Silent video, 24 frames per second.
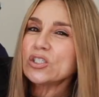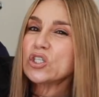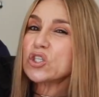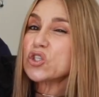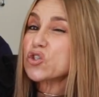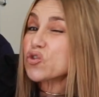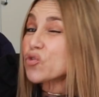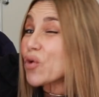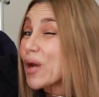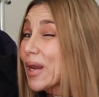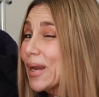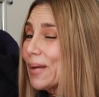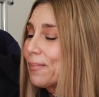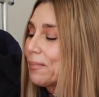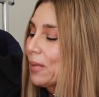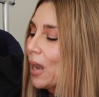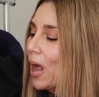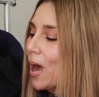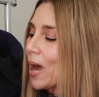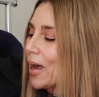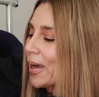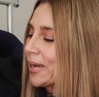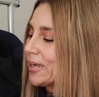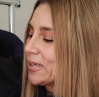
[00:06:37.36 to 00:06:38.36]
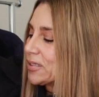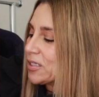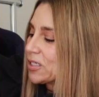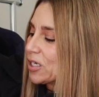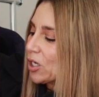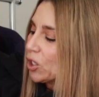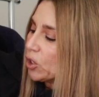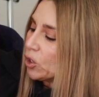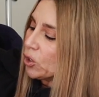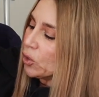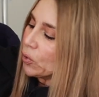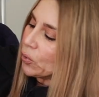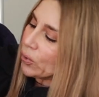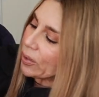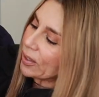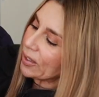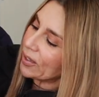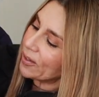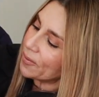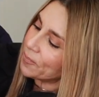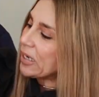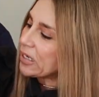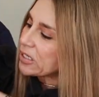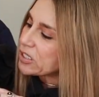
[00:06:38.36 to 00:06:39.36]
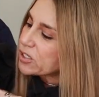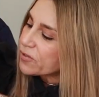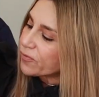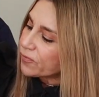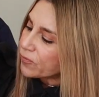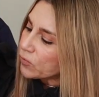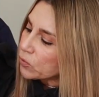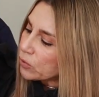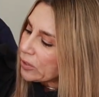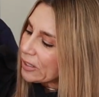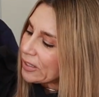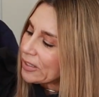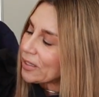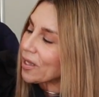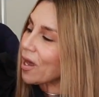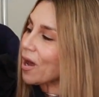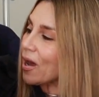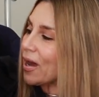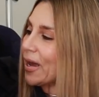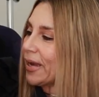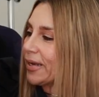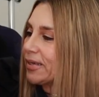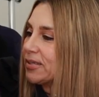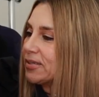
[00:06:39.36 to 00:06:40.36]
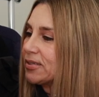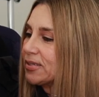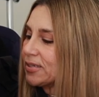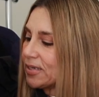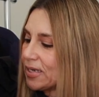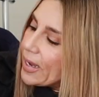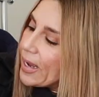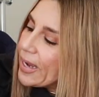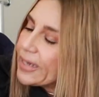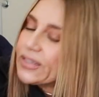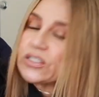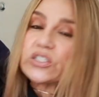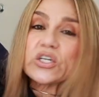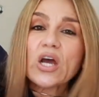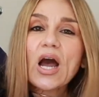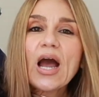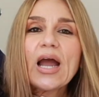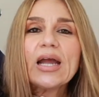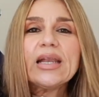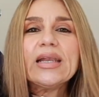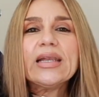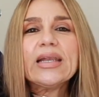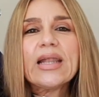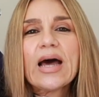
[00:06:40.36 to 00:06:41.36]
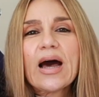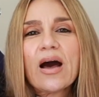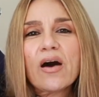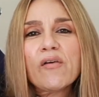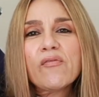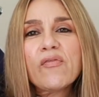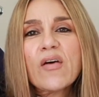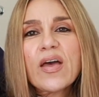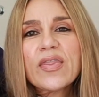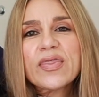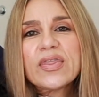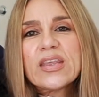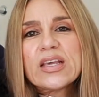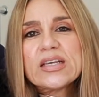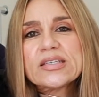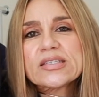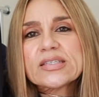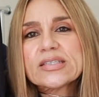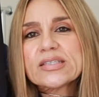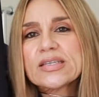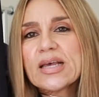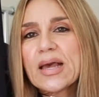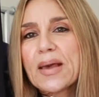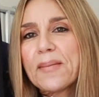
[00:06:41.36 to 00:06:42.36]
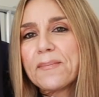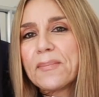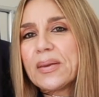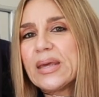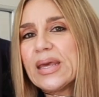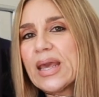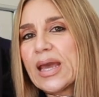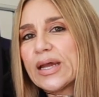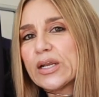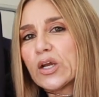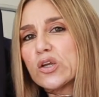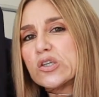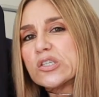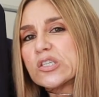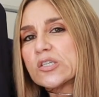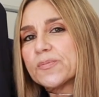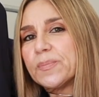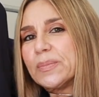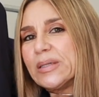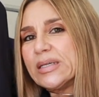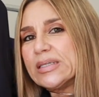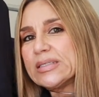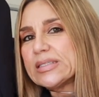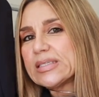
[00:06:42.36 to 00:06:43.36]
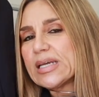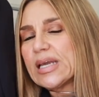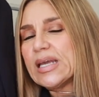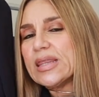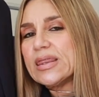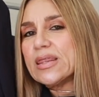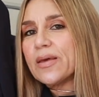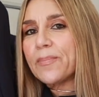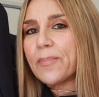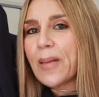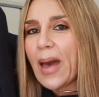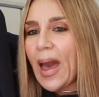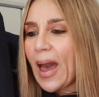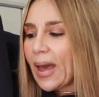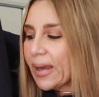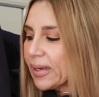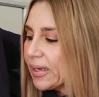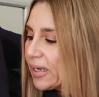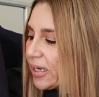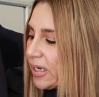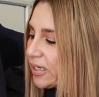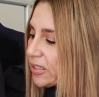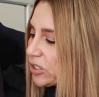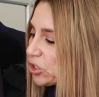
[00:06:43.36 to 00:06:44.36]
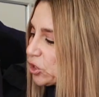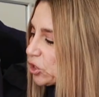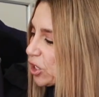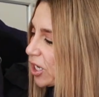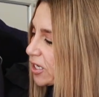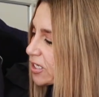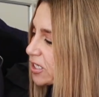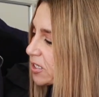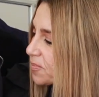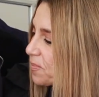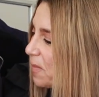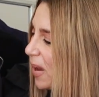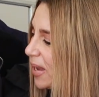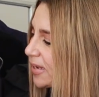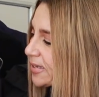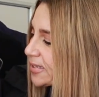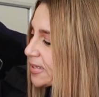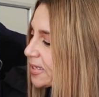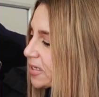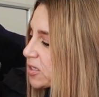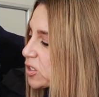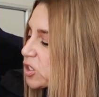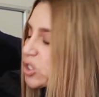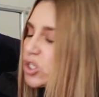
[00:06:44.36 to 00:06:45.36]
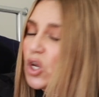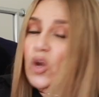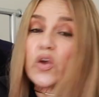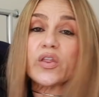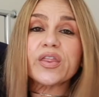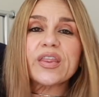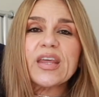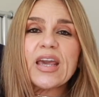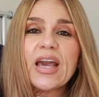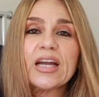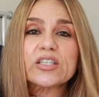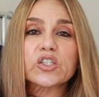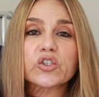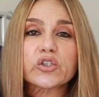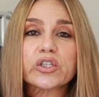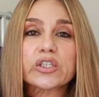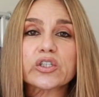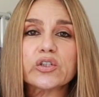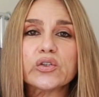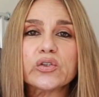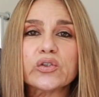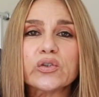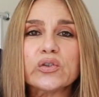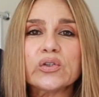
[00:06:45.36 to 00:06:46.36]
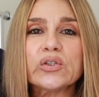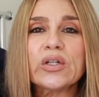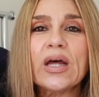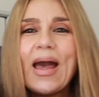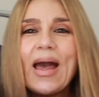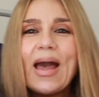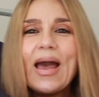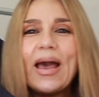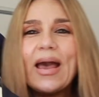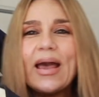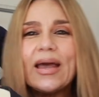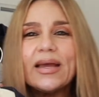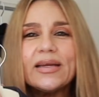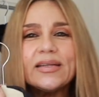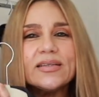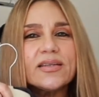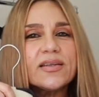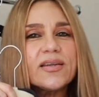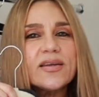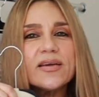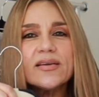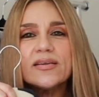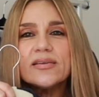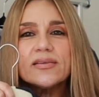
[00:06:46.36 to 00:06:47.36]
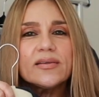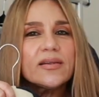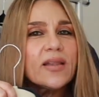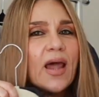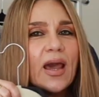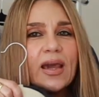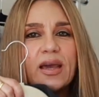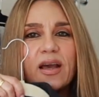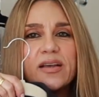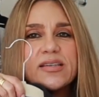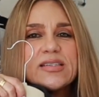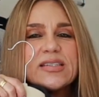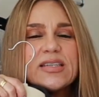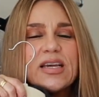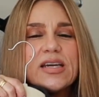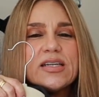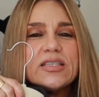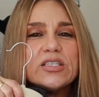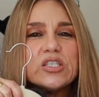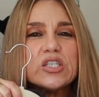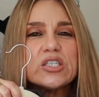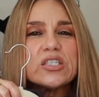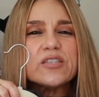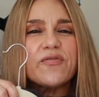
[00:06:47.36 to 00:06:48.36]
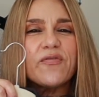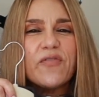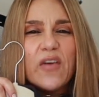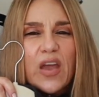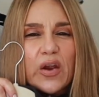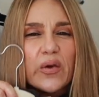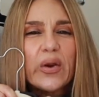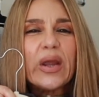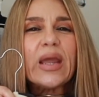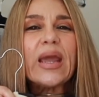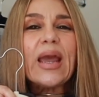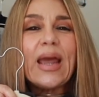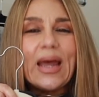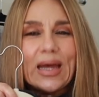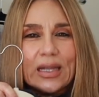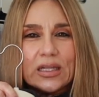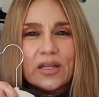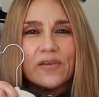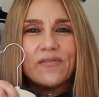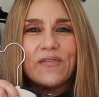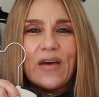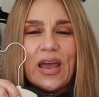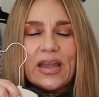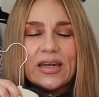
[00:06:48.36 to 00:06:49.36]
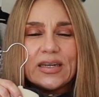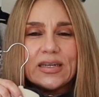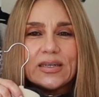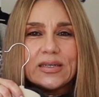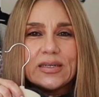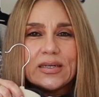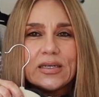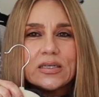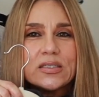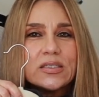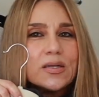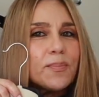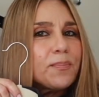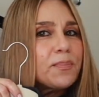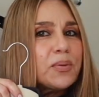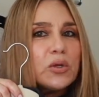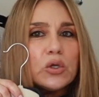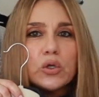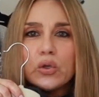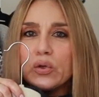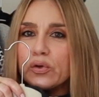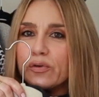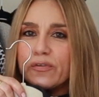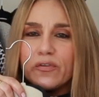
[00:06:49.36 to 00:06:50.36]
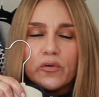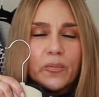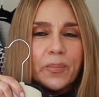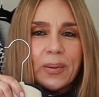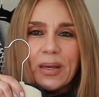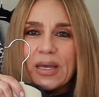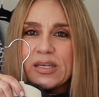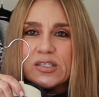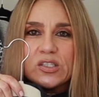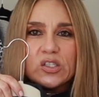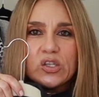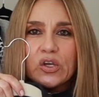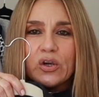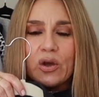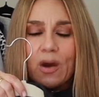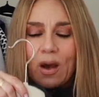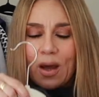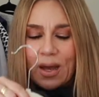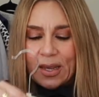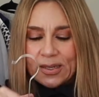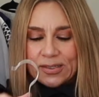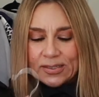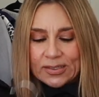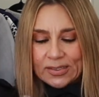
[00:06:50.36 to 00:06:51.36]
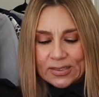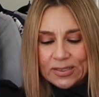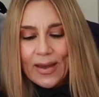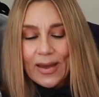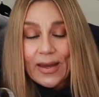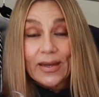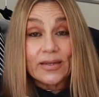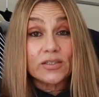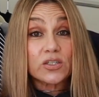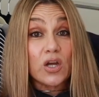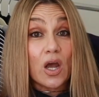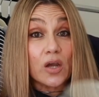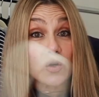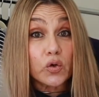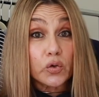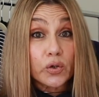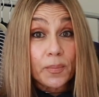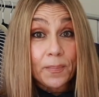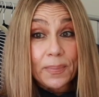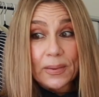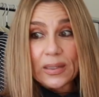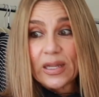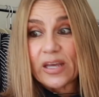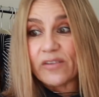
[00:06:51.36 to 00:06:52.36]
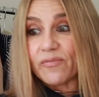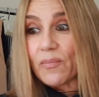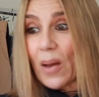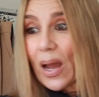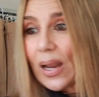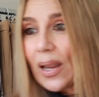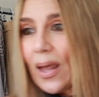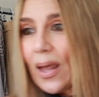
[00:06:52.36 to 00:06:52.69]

streamlined look. It's fully lined, and I love this piano split in the back. It just makes it so theatrical and, like I said, just very elevated. It's a beautiful piece, you guys, and I couldn't believe my